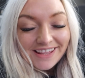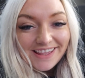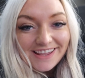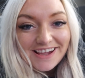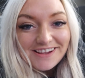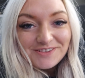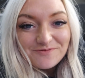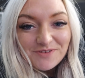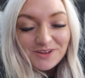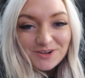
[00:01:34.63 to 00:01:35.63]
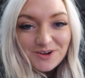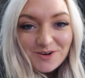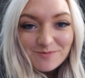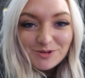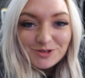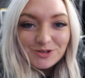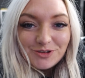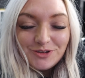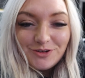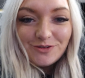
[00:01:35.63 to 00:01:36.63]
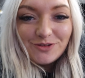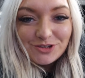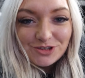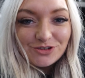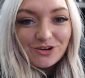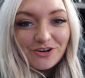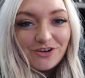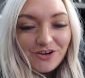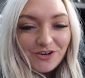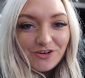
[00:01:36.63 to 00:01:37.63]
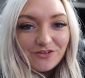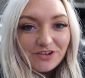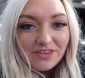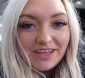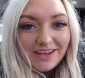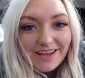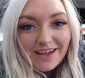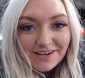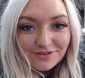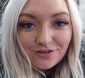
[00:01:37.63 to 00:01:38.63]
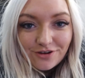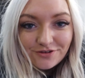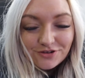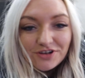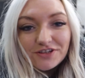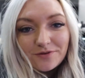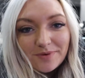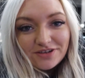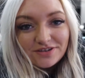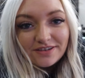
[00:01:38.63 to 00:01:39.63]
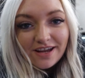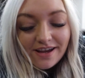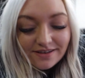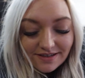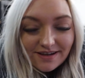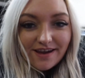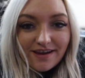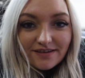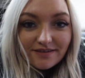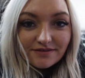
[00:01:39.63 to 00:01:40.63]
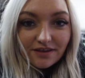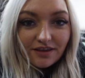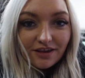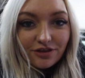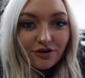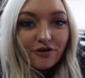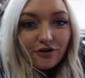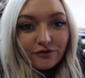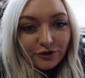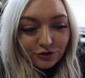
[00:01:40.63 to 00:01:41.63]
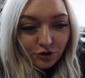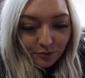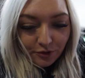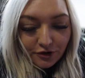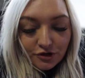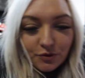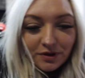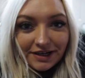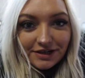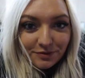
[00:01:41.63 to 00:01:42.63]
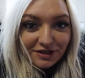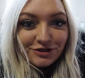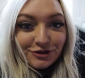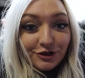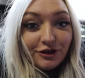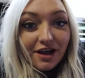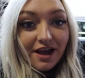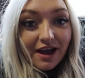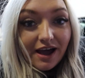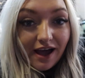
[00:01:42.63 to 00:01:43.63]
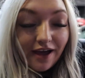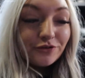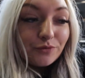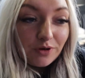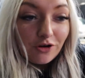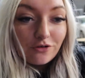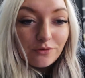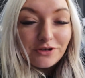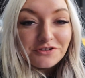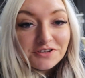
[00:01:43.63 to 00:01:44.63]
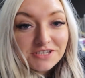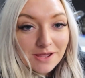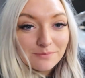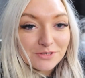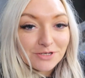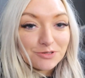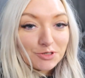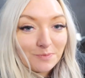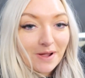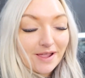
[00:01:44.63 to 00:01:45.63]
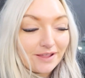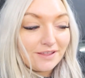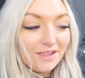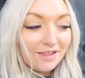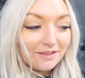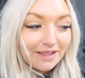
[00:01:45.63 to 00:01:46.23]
Hey guys, and welcome to the start of the S2000 transformation. Today is the 3rd of October 2022 and we are going to attempt to bag the